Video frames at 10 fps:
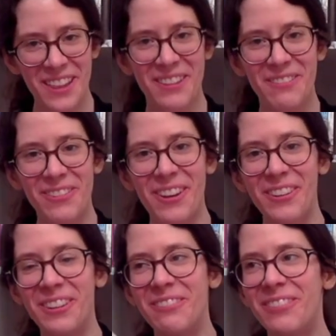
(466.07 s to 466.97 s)
the
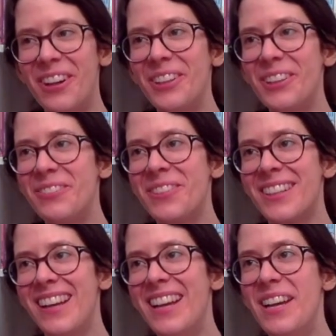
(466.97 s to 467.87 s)
following
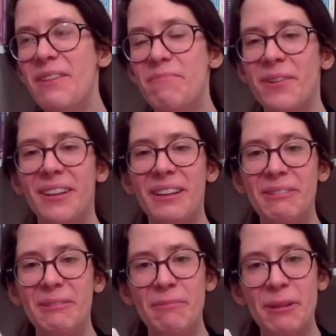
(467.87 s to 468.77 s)
volumes, but I
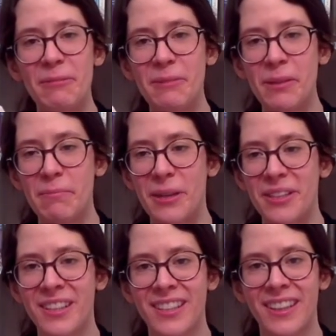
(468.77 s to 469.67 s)
will probably be
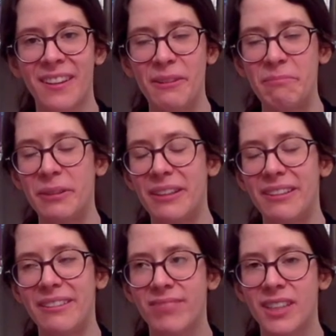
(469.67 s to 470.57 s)
purchasing them
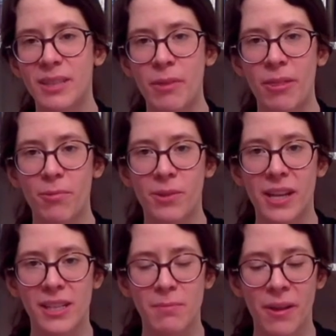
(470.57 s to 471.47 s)
uh, this month or
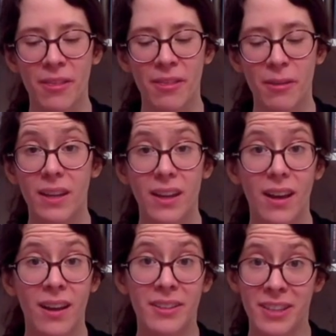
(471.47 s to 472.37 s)
next month.
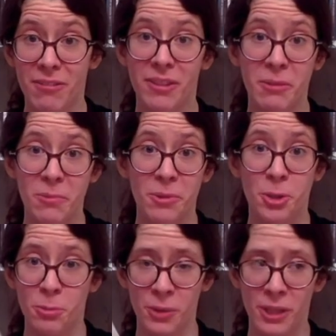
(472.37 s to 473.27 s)
I definitely want
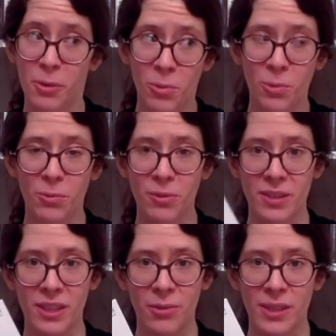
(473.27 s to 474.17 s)
to read all of the
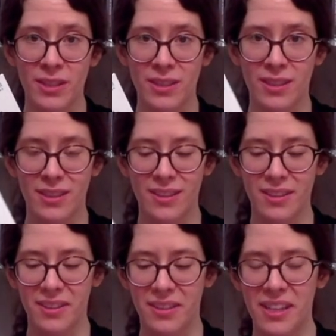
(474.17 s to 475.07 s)
series. It's,
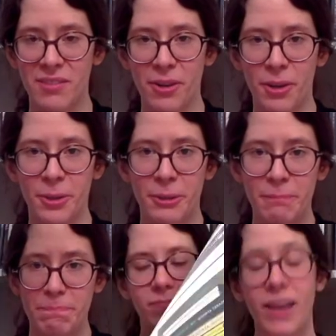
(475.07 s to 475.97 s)
uh, it's very good.
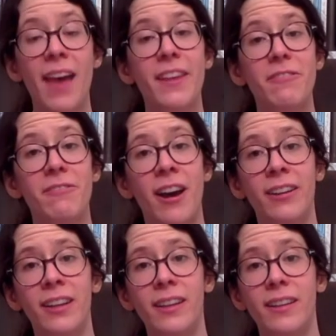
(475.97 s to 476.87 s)
And then
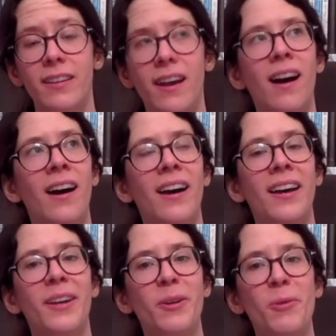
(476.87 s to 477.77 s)
finally,
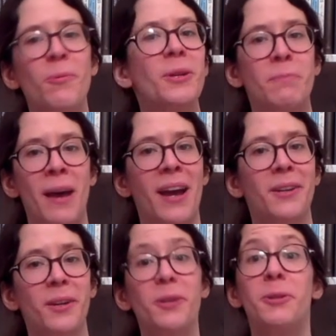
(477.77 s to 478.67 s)
I went back
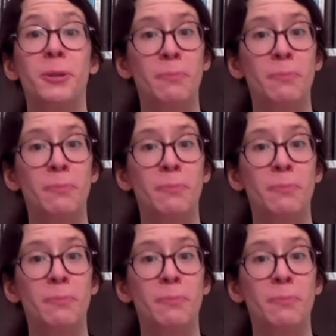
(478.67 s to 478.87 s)
to